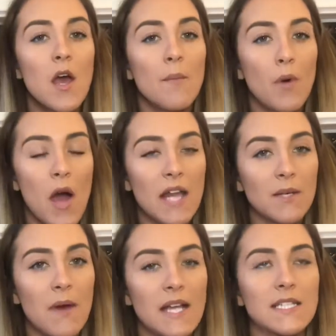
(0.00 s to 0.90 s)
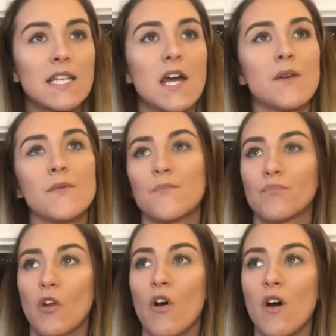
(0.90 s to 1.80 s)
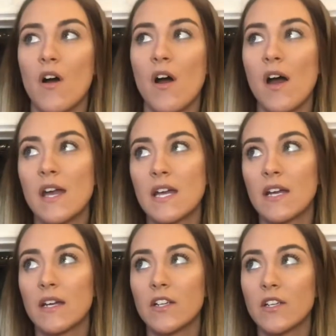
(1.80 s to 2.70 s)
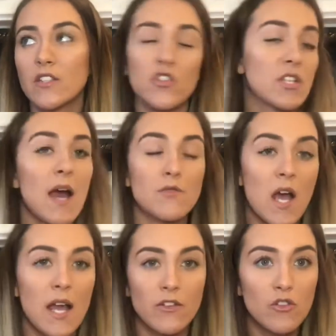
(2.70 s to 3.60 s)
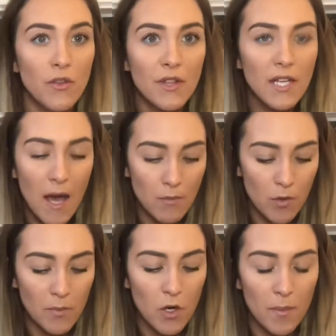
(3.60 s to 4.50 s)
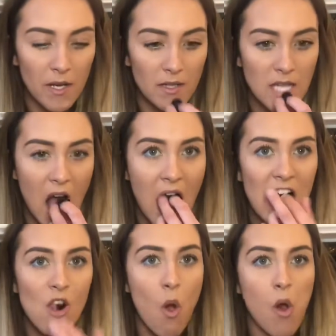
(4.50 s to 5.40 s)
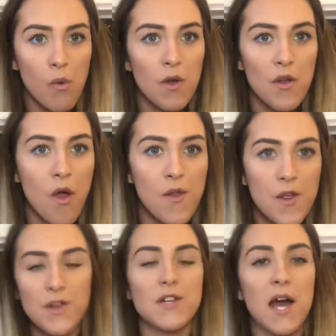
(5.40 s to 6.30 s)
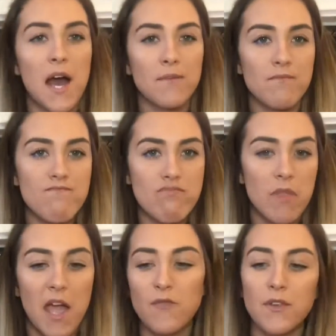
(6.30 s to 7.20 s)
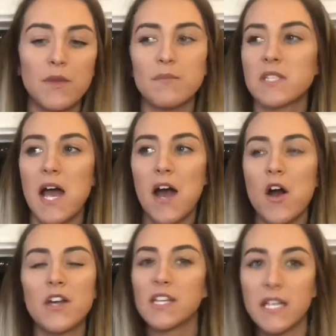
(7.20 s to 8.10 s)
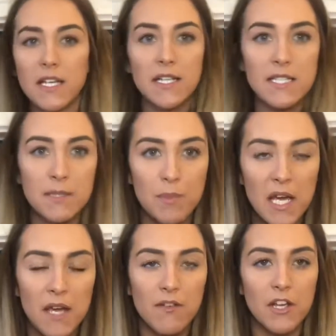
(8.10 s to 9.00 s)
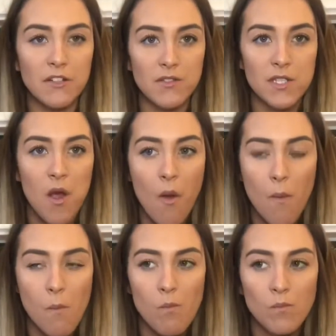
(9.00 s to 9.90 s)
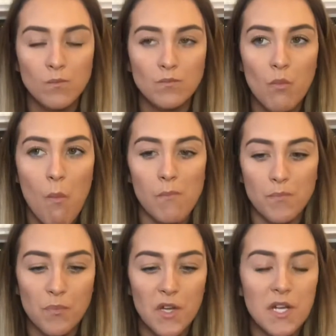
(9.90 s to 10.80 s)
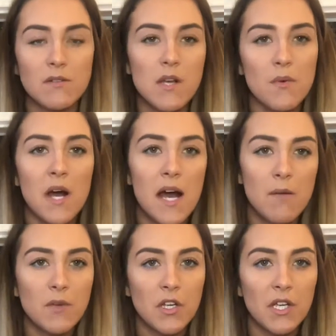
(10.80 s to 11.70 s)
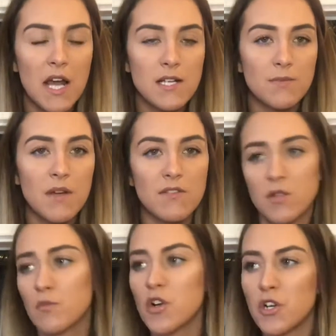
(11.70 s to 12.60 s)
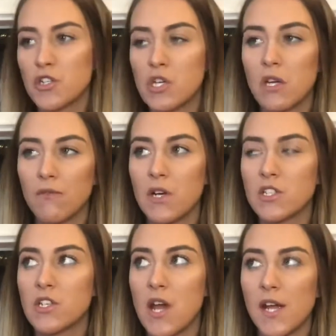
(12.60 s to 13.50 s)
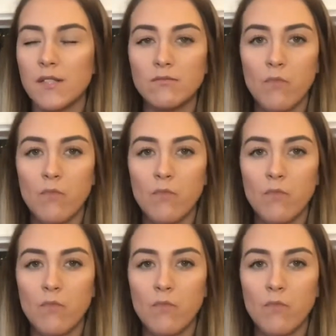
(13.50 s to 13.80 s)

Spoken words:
But anyway, so I just kept trying, nothing kept coming up, and I was like, I want like, everything was like, oh, you need experience. And I was like, well, how am I going to get experience? I'm not going to university.